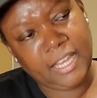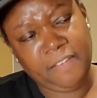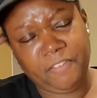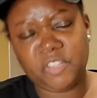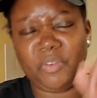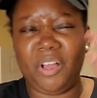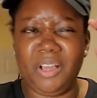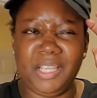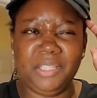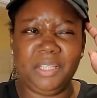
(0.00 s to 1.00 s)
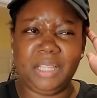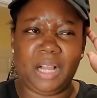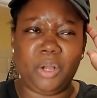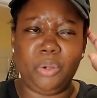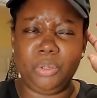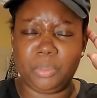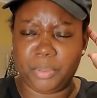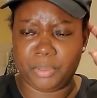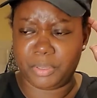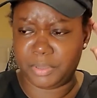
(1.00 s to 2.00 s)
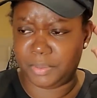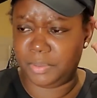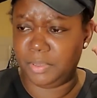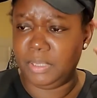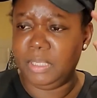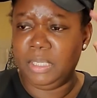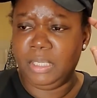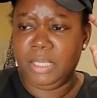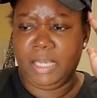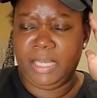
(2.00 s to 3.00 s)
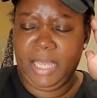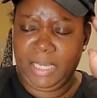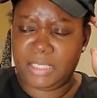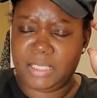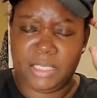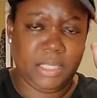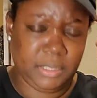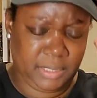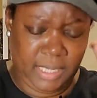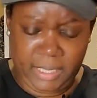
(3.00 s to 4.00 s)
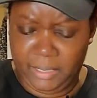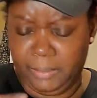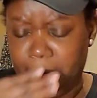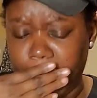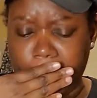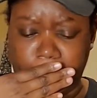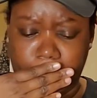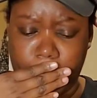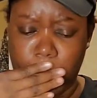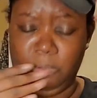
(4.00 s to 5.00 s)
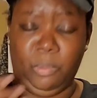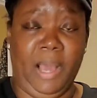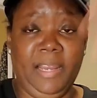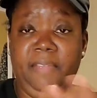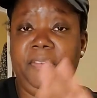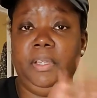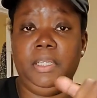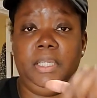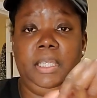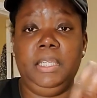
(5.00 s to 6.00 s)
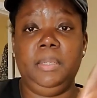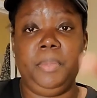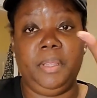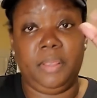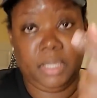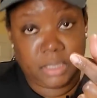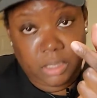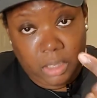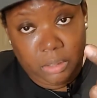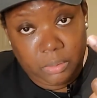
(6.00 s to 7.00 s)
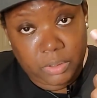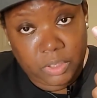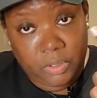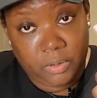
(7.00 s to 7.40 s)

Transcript: first of all, it looked like an older person. And I just didn't understand why they felt the need to be this close